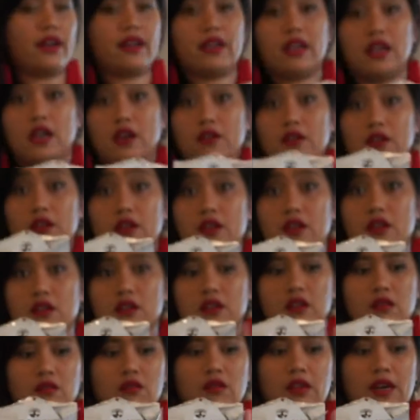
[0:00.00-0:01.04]
I carry
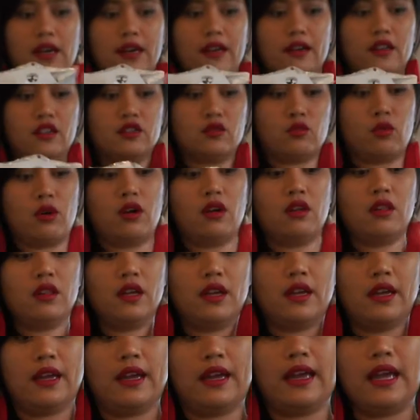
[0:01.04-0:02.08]
that as well.
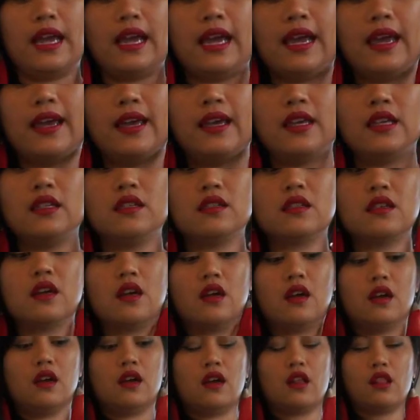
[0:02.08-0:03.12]
And
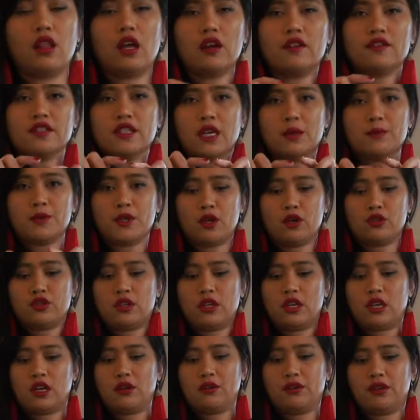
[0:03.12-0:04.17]
a lot of times I also
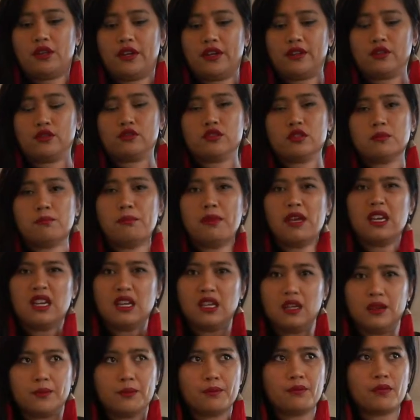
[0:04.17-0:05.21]
carry like those
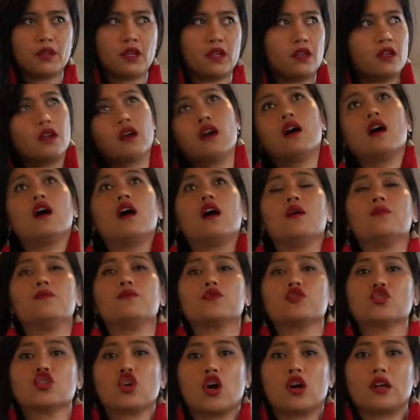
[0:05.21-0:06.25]
mini
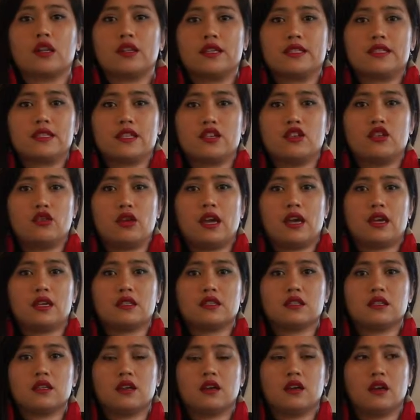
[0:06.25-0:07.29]
chocolates that you
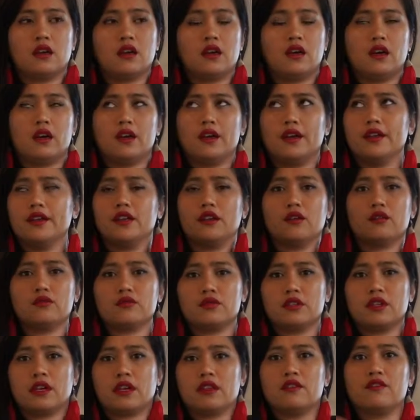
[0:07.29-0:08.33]
get, you
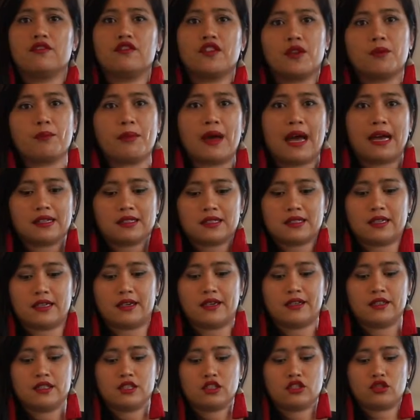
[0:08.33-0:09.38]
know, like in fun pack
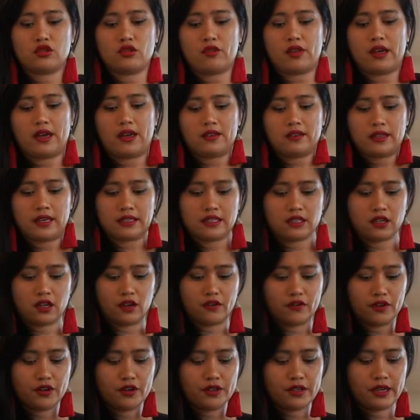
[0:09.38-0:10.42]
size, so that's
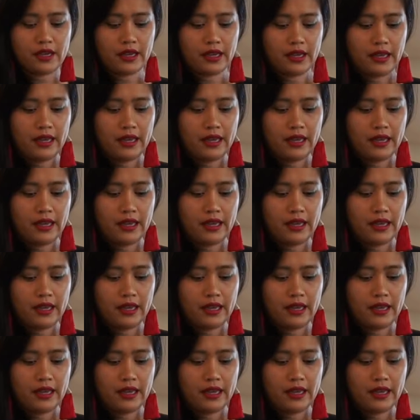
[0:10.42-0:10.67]
covered.